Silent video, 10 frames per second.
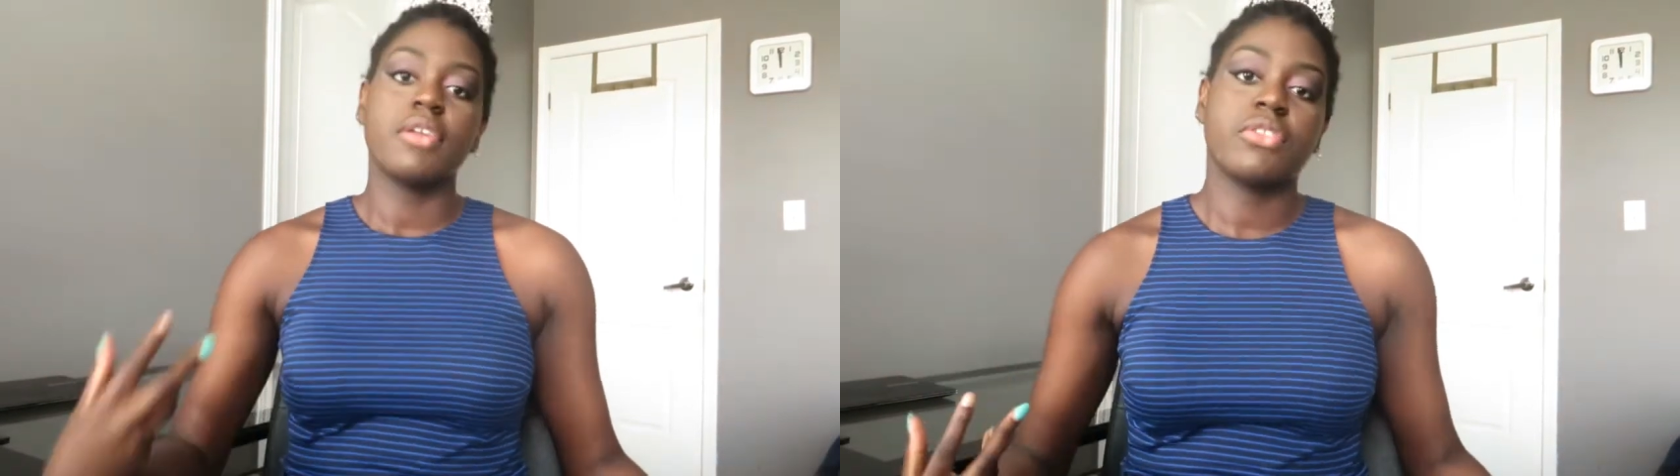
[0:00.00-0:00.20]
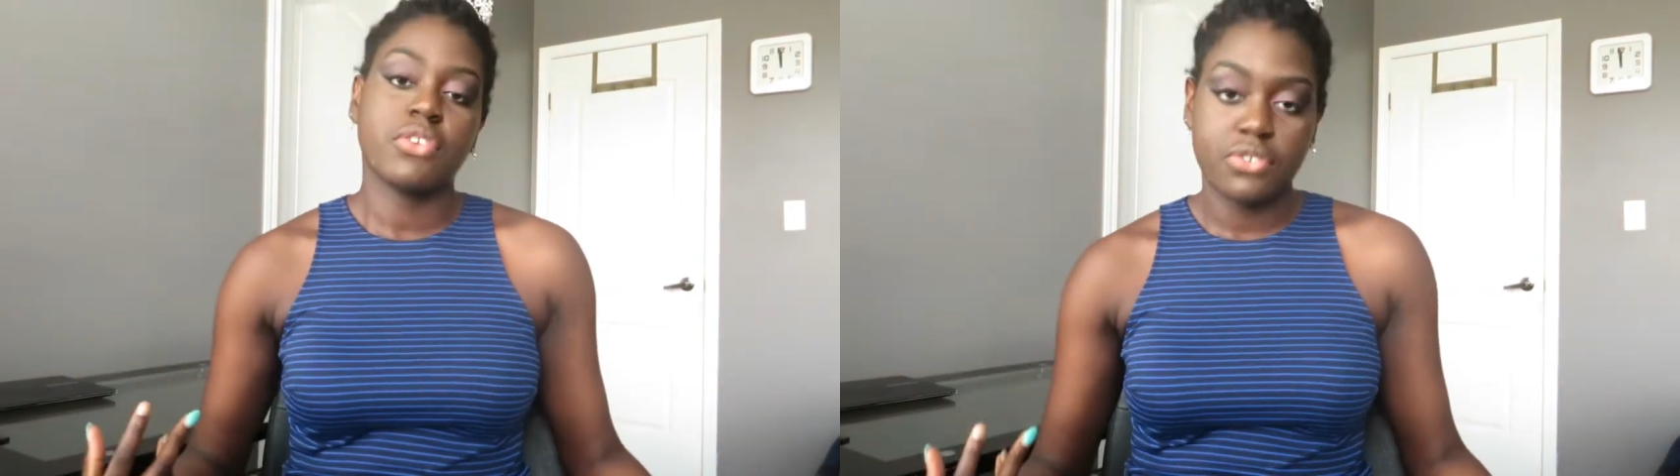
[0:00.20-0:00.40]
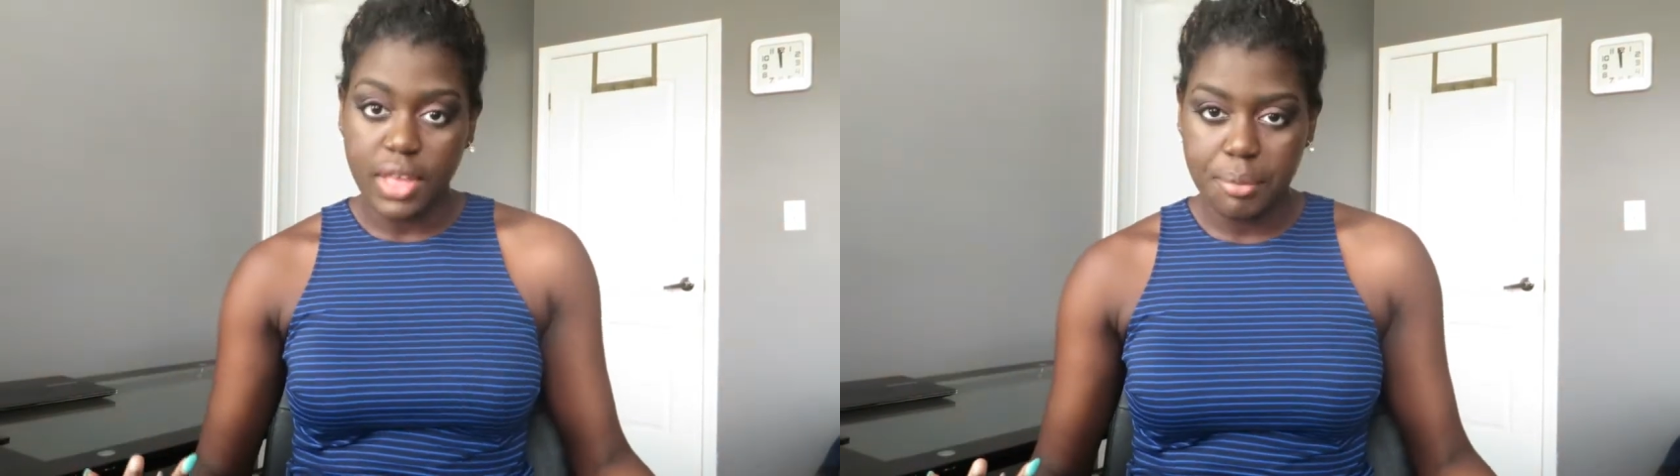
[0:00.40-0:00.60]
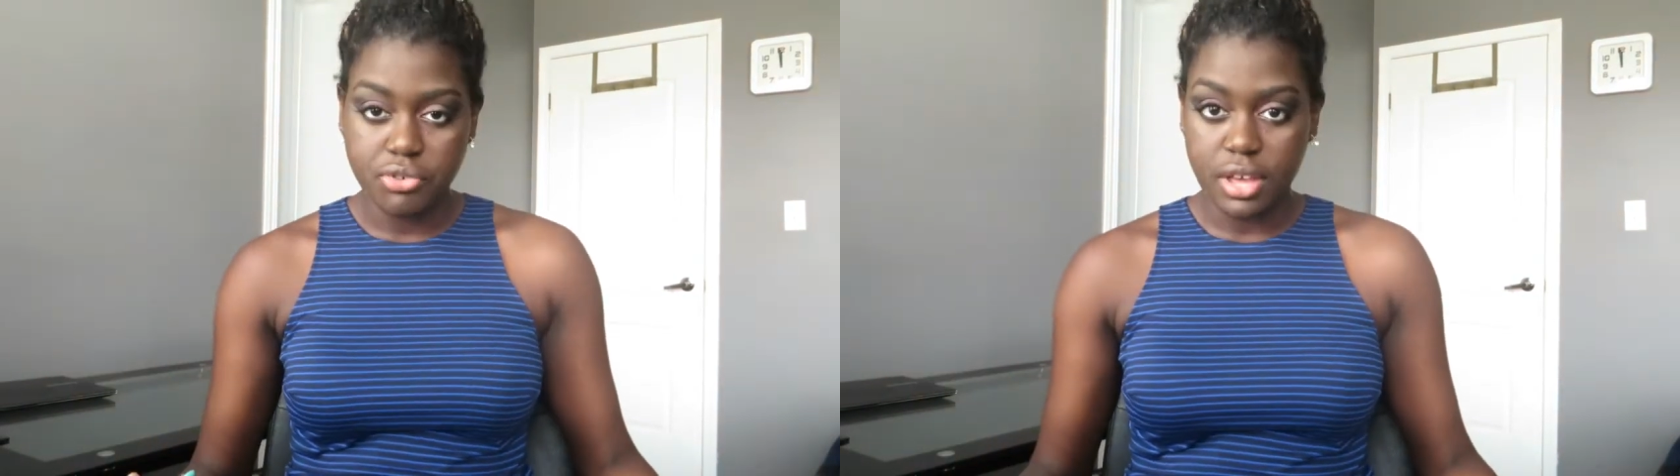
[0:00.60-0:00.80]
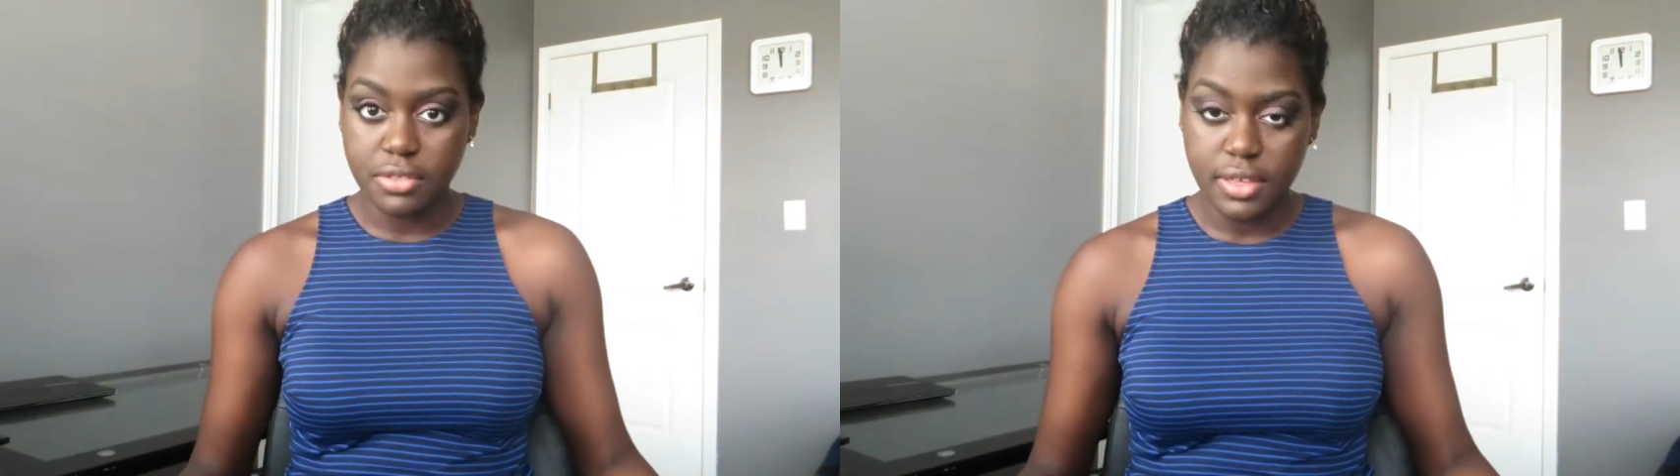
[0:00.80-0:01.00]
and the
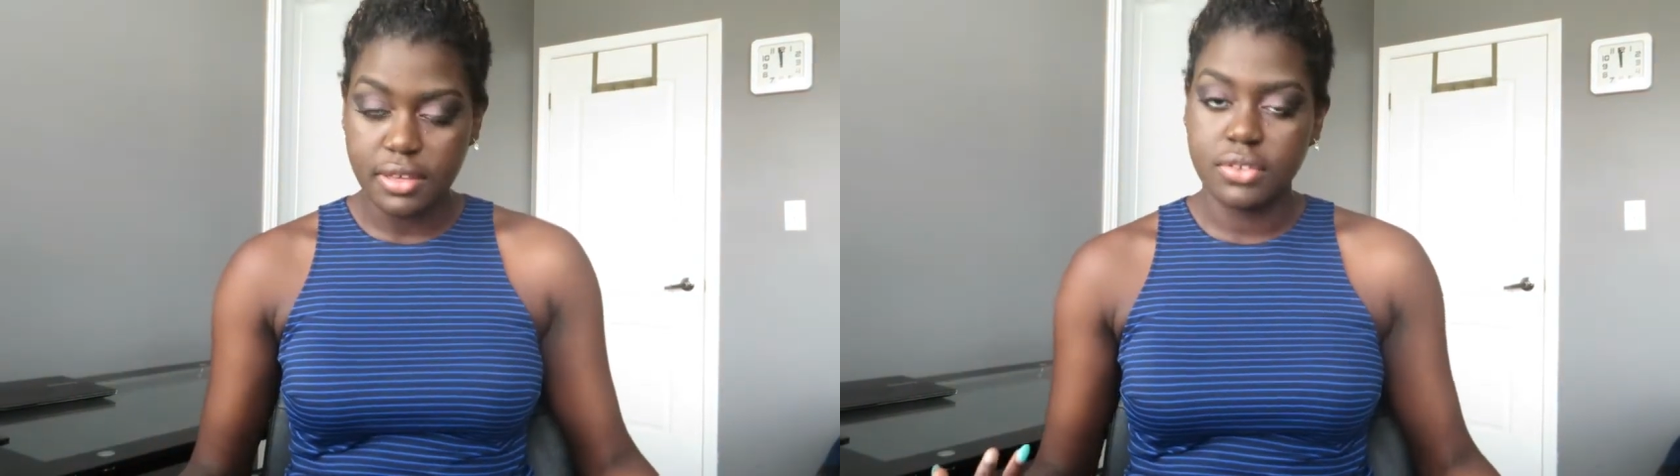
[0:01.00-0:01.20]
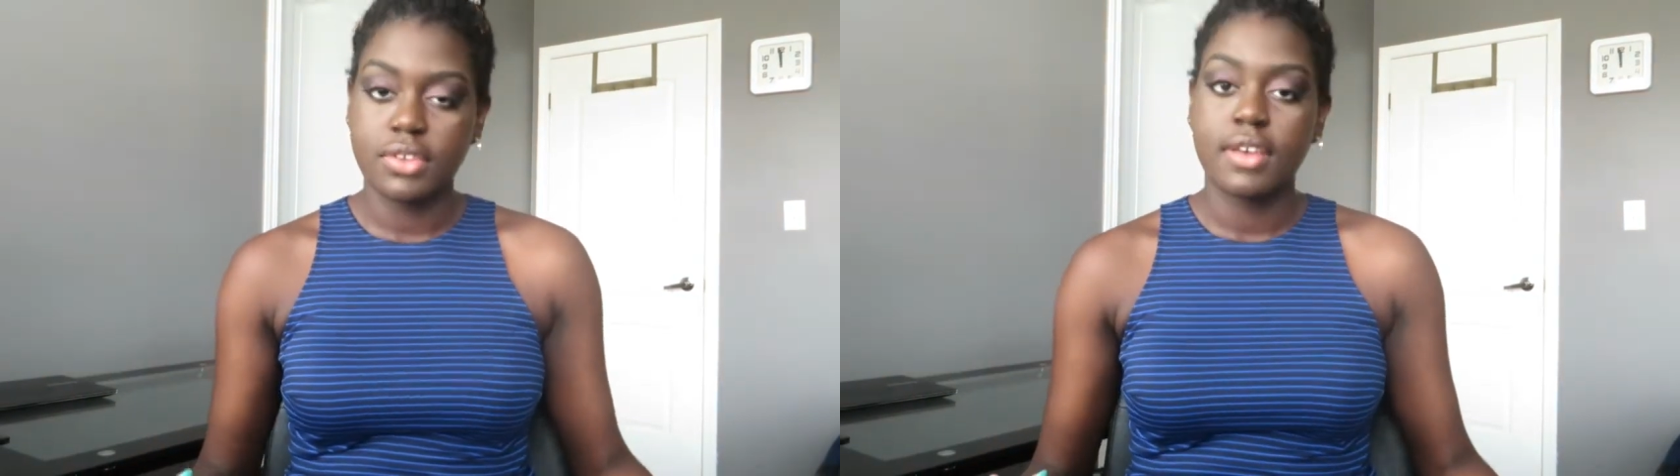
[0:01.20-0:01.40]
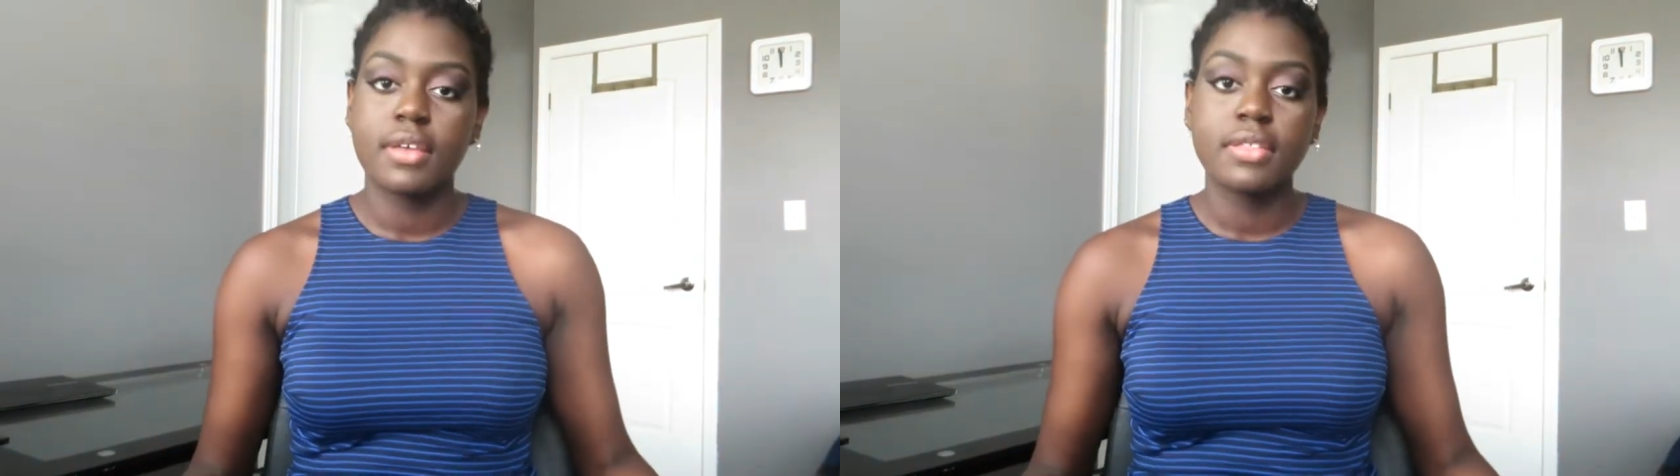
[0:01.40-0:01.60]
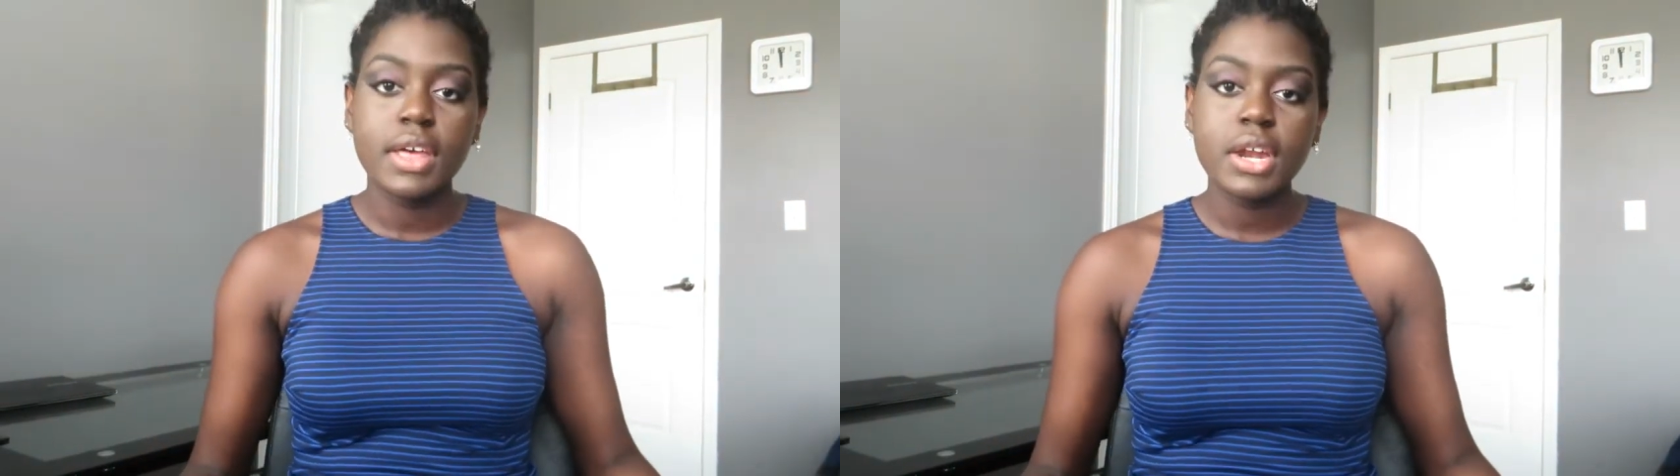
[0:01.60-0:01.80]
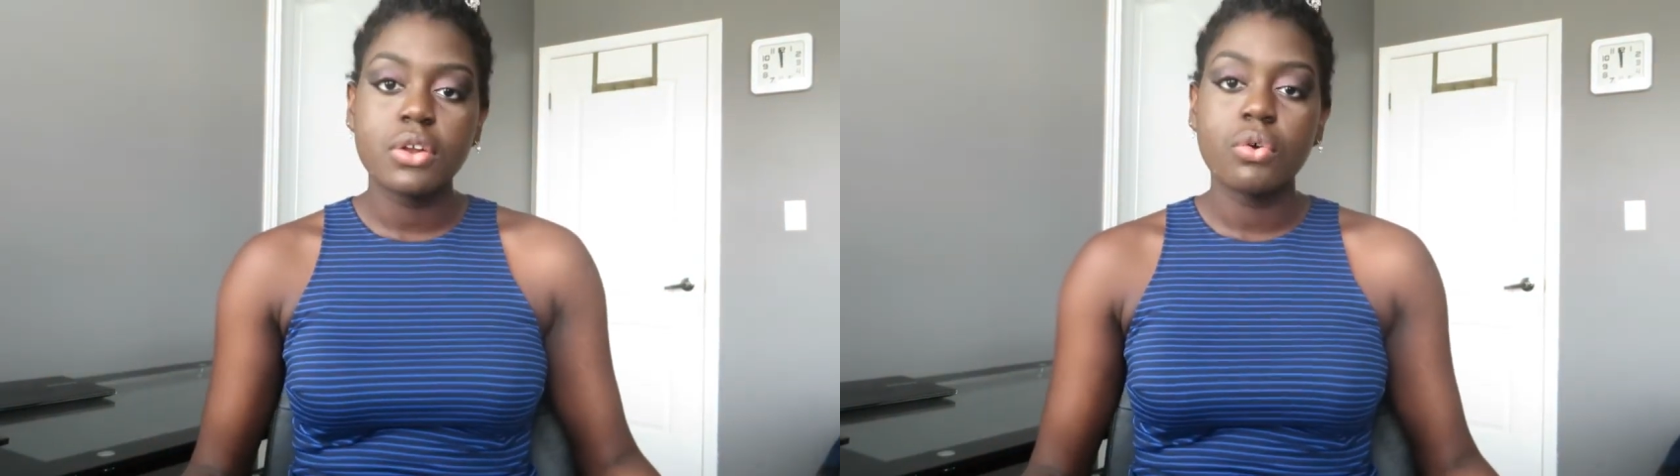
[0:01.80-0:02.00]
Snapchat things
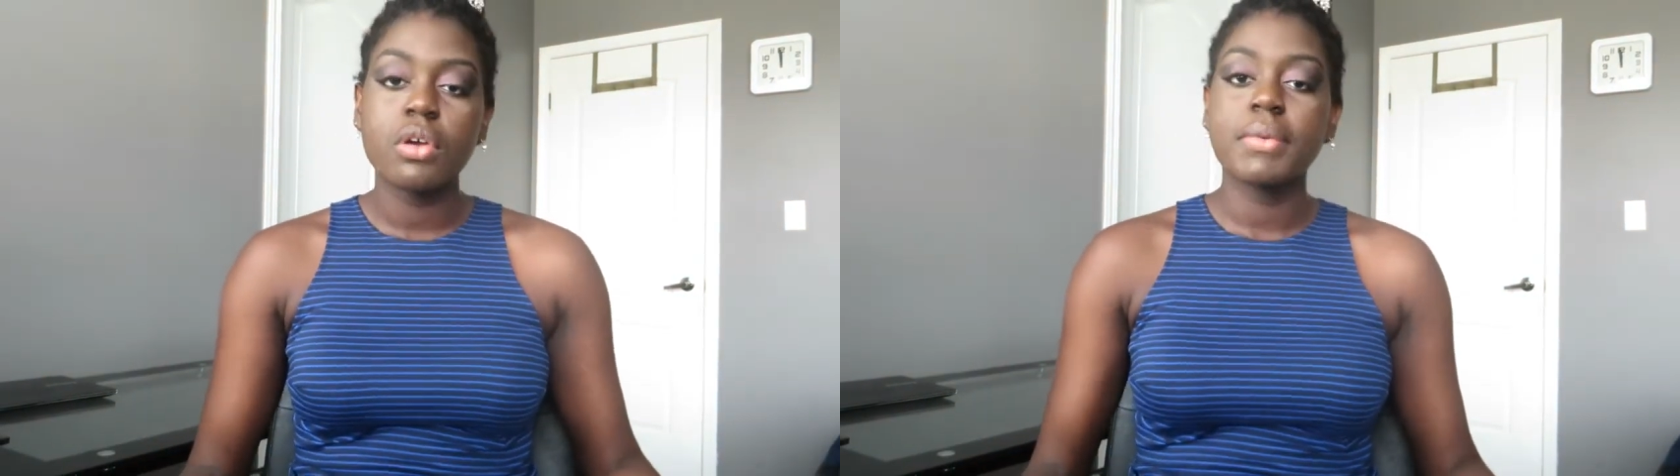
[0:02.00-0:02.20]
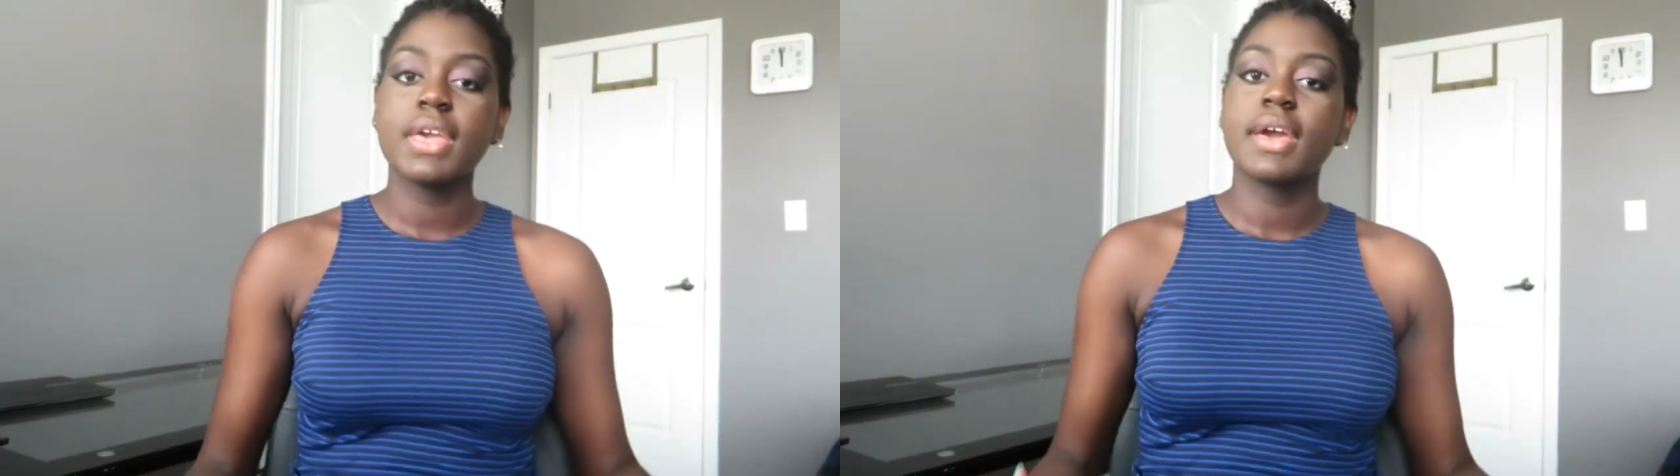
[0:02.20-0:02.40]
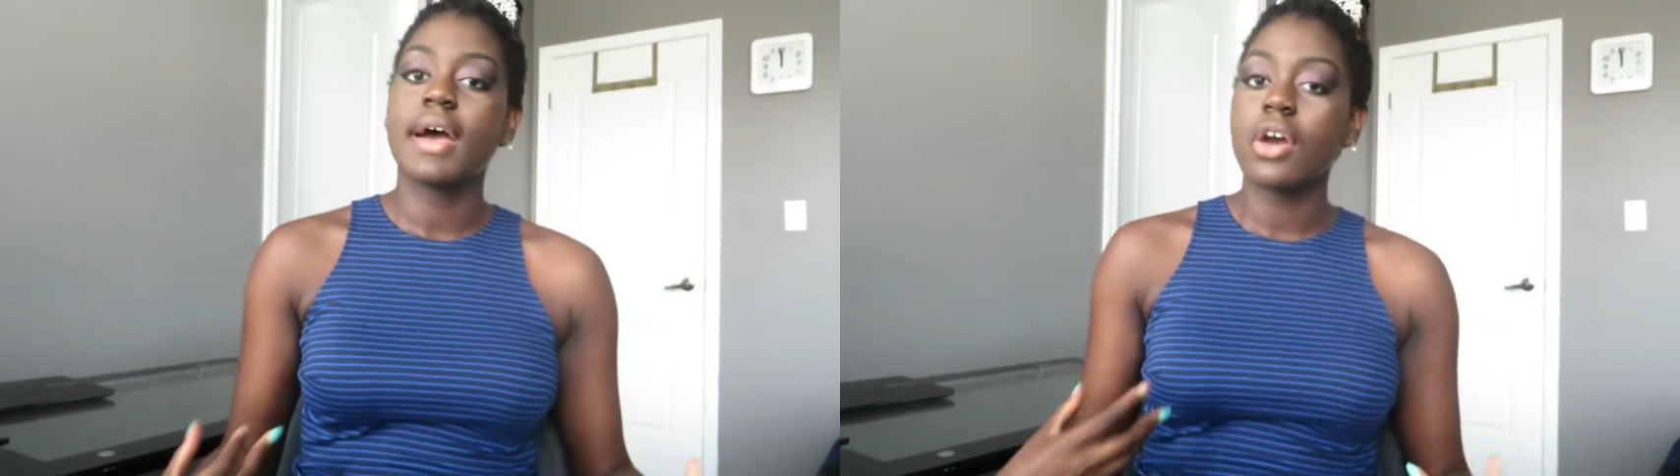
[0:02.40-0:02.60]
that annoy me.